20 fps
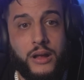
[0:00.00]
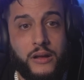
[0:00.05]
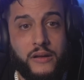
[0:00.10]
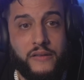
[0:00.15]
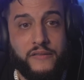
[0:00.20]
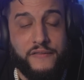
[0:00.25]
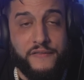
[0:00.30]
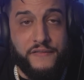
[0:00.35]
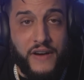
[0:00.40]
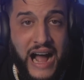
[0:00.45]

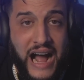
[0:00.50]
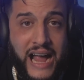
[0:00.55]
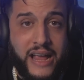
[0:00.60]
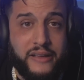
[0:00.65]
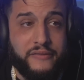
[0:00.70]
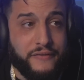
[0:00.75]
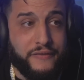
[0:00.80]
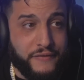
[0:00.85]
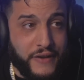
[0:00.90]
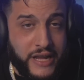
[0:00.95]

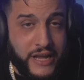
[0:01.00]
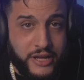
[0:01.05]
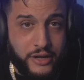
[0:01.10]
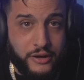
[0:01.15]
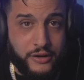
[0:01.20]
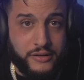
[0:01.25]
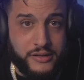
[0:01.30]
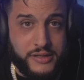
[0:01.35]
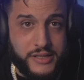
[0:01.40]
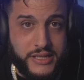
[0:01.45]
5
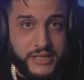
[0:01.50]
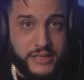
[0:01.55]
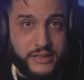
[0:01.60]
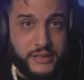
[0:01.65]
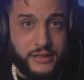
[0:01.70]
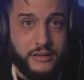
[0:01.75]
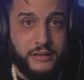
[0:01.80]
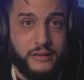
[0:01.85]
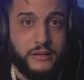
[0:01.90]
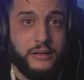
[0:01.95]
figures,
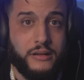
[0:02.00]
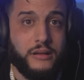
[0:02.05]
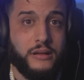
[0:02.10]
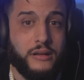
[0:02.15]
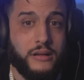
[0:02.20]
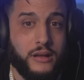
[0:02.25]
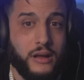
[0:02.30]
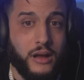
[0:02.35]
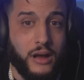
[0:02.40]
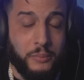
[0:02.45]

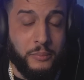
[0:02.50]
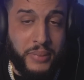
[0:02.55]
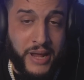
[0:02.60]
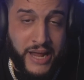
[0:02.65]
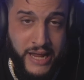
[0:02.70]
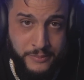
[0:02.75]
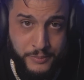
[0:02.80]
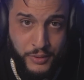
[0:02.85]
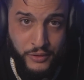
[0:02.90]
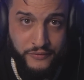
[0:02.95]
a
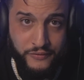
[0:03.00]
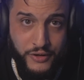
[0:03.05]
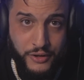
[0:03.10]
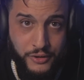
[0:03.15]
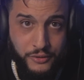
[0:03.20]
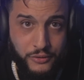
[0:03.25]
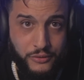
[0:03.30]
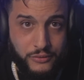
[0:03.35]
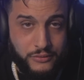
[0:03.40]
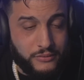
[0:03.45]

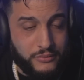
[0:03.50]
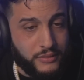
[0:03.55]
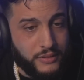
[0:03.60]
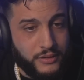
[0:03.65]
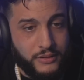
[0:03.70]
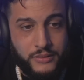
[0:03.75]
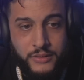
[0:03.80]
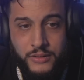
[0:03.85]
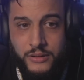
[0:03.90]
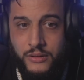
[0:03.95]
pay-per-view,
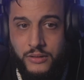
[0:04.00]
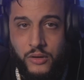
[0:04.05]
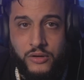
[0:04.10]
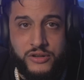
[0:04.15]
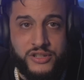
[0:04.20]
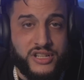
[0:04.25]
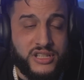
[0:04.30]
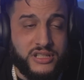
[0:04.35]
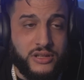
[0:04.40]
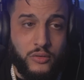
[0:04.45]
or
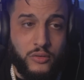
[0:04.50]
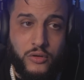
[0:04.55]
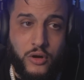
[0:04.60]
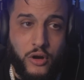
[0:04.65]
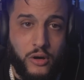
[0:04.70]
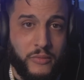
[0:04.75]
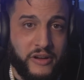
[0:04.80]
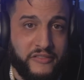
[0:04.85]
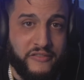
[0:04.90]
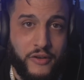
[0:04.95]
just don't
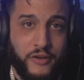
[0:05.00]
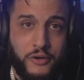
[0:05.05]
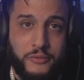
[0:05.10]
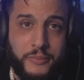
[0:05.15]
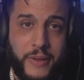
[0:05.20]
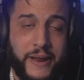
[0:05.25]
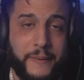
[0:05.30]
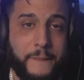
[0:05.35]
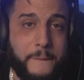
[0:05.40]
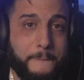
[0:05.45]
call my phone,
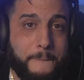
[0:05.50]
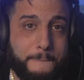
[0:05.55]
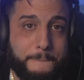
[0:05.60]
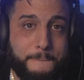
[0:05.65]
man.